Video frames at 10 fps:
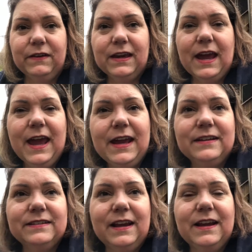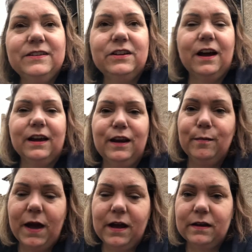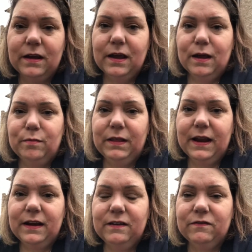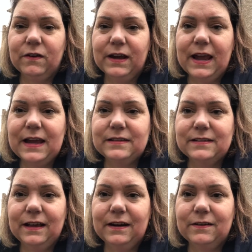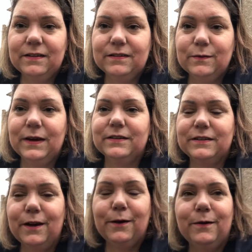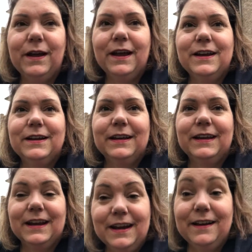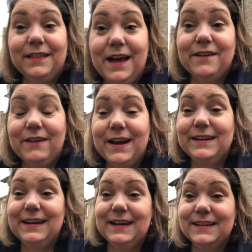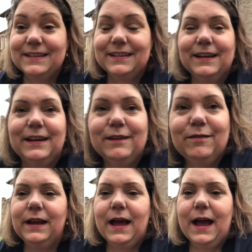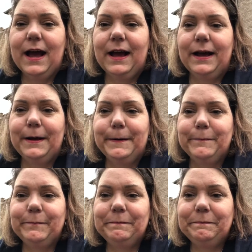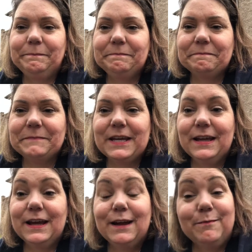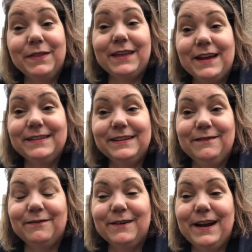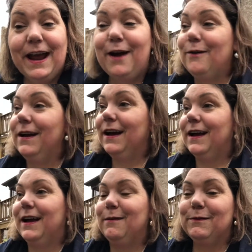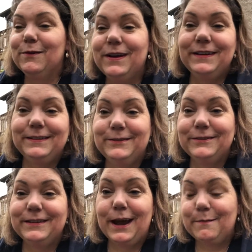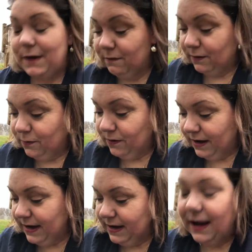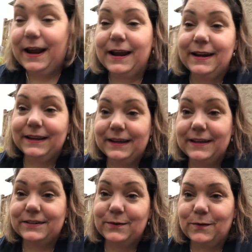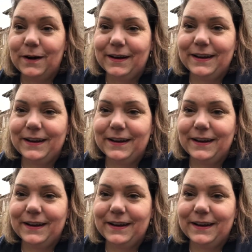cakes and talking about planning for guests later this week. So getting a lot of ideas, but that's it for now. I'm going to stop my recording and get to work.